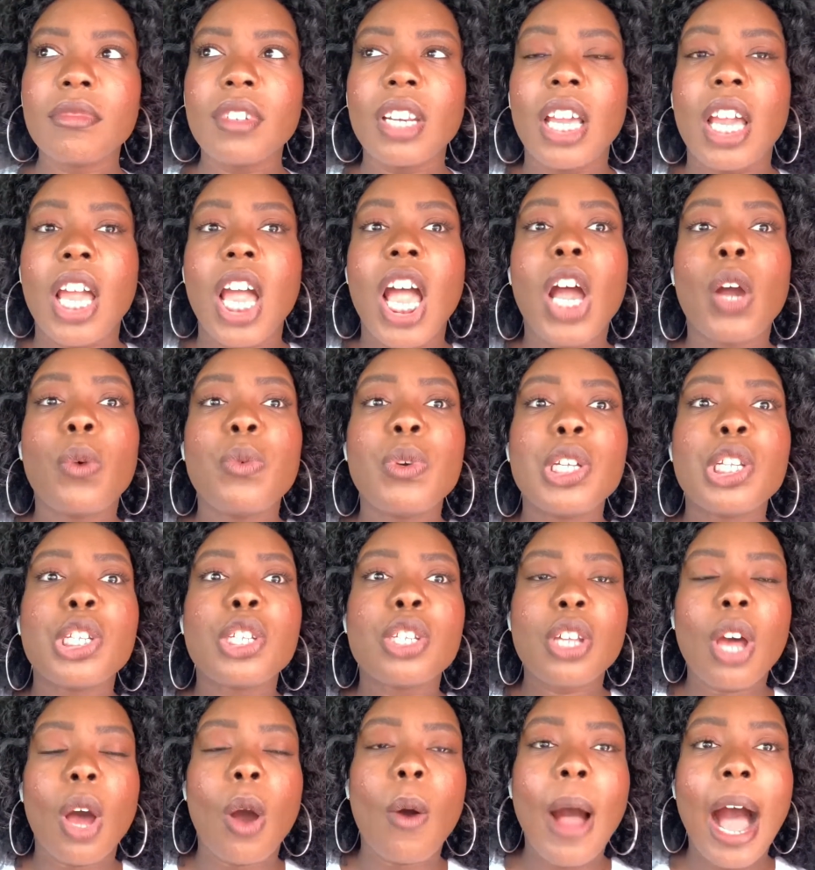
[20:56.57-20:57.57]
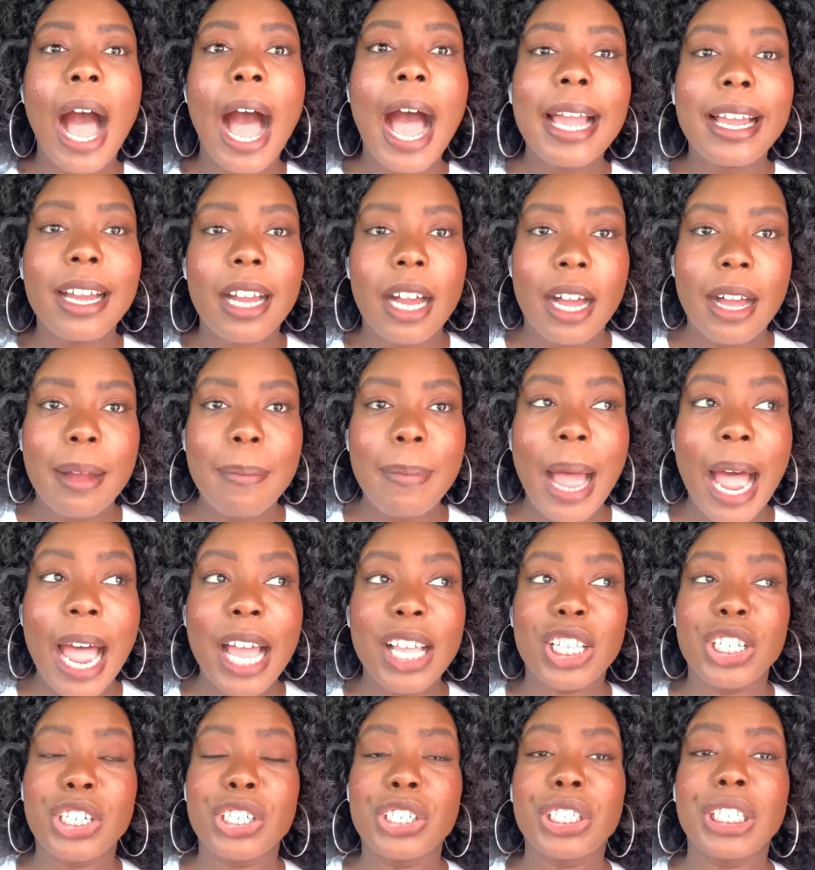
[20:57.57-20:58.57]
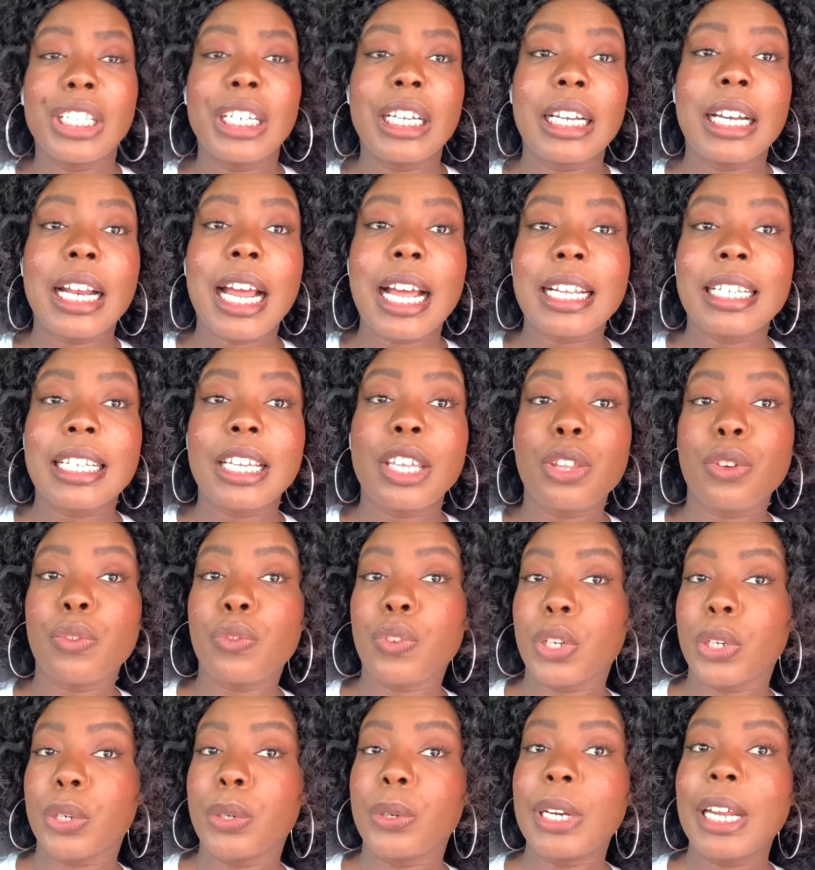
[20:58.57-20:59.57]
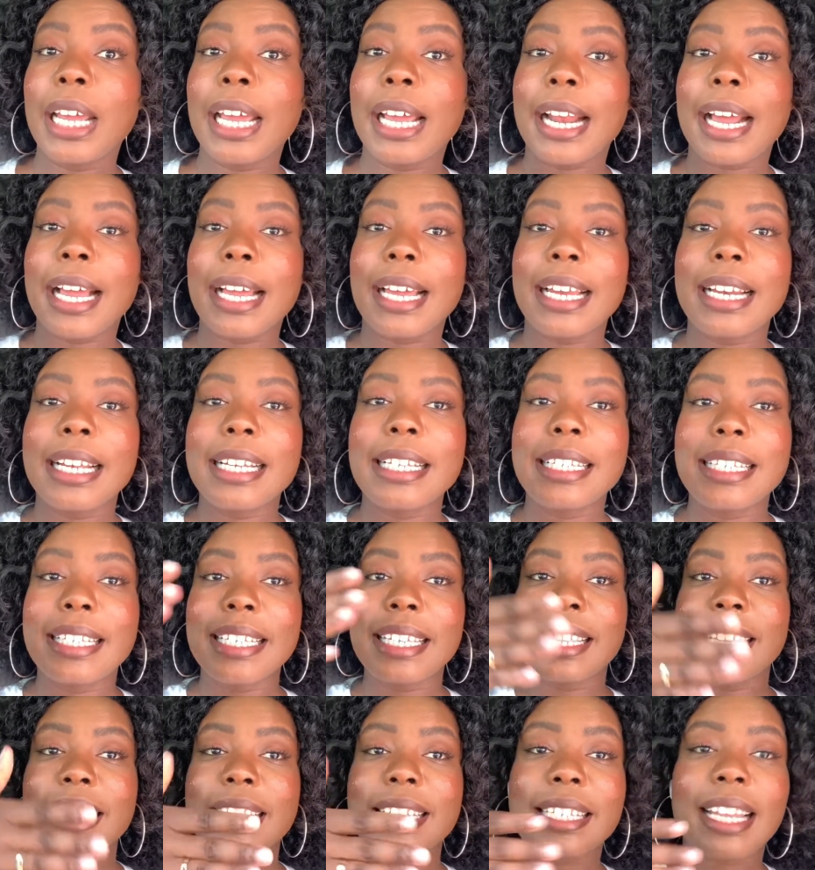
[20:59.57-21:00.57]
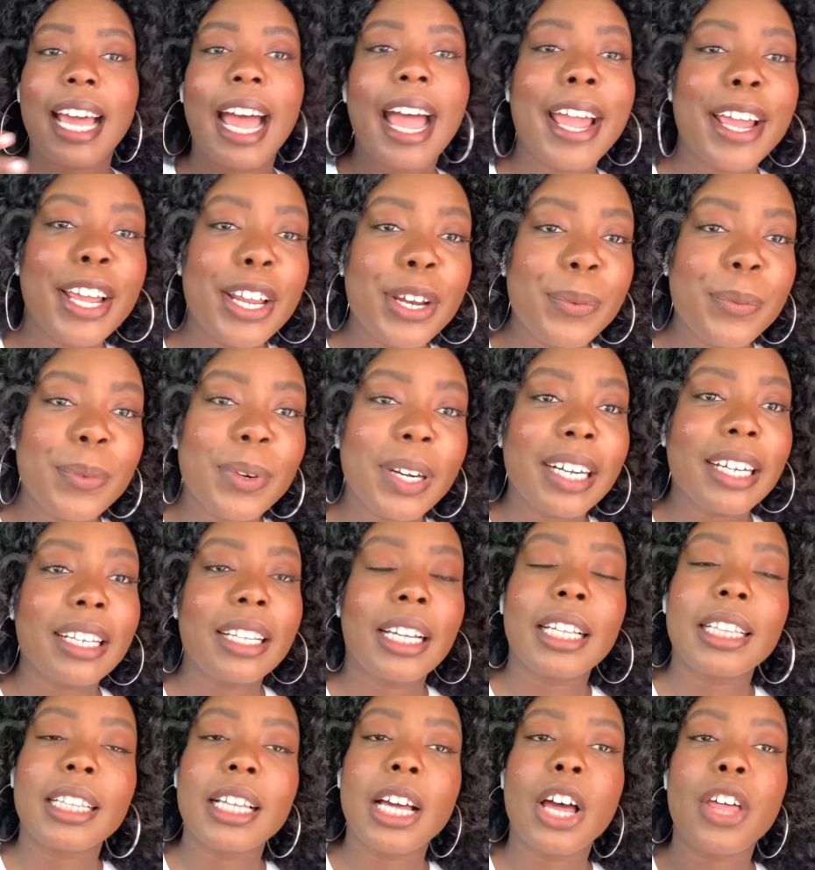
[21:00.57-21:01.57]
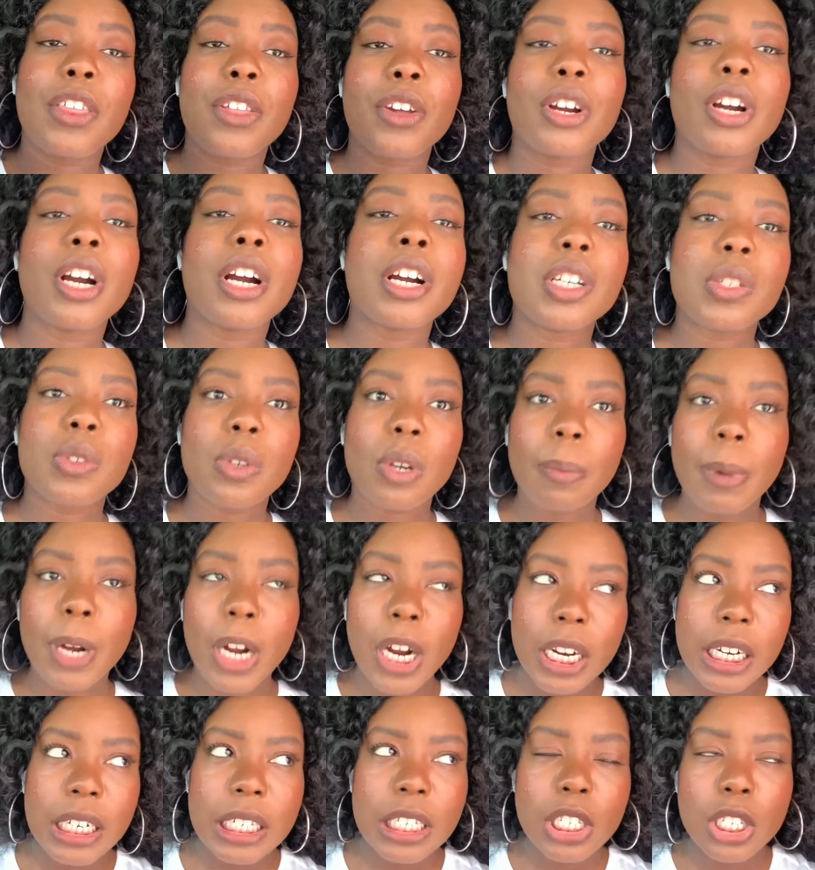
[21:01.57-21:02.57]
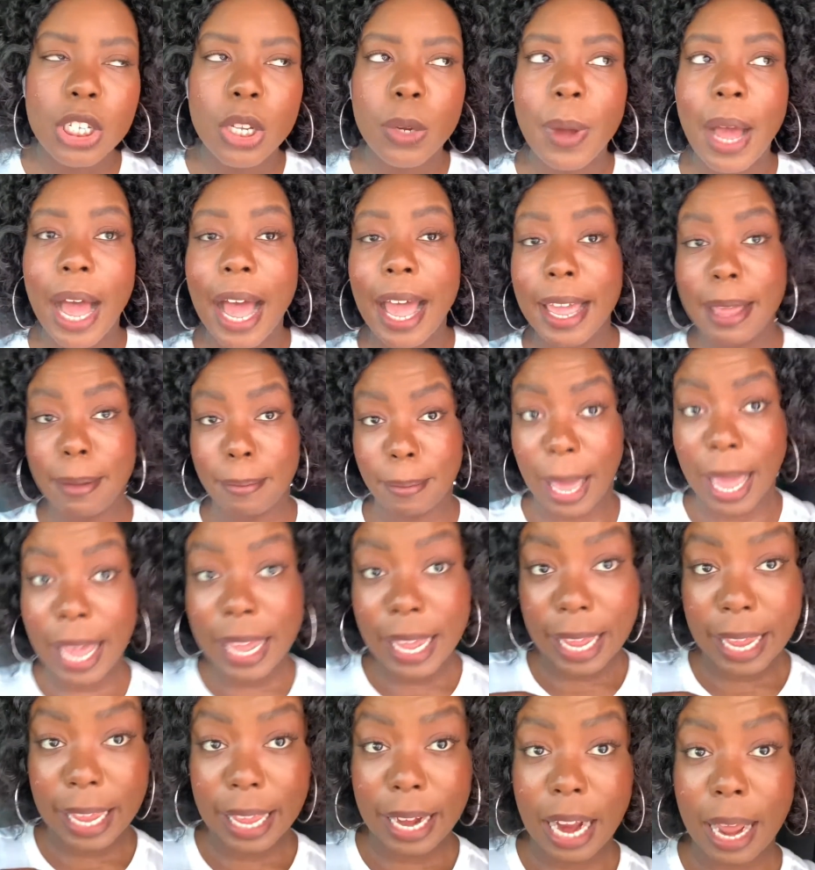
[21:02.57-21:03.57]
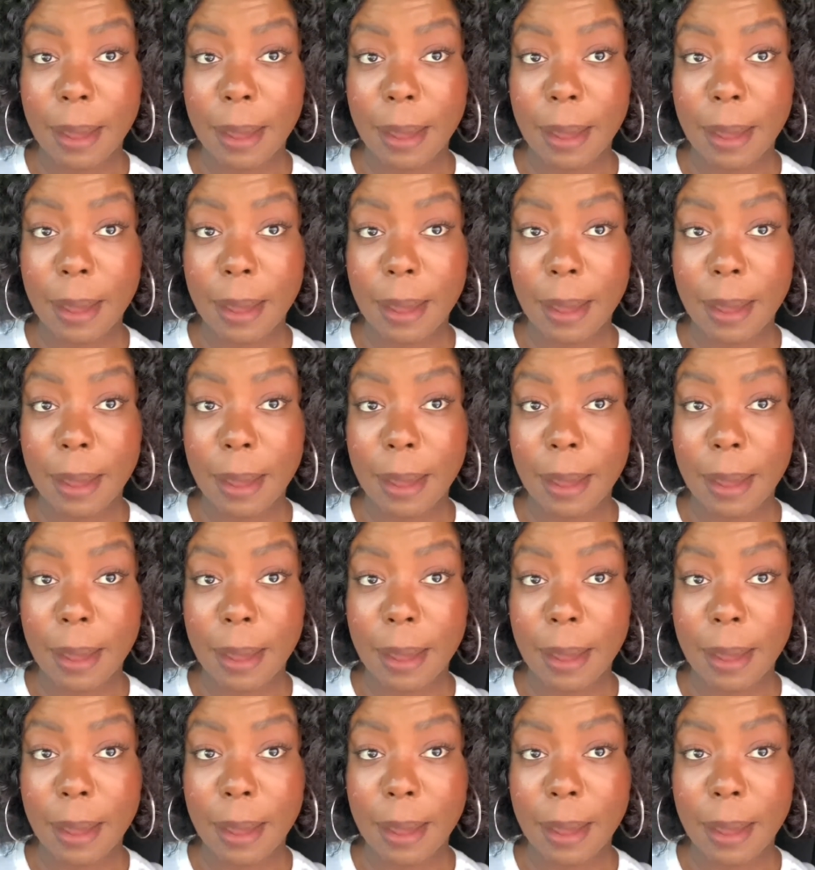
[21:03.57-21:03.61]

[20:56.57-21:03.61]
it was so high up, I literally could not see the road, and I couldn't see the side where, like, the other cars were parked. So in my head, I'm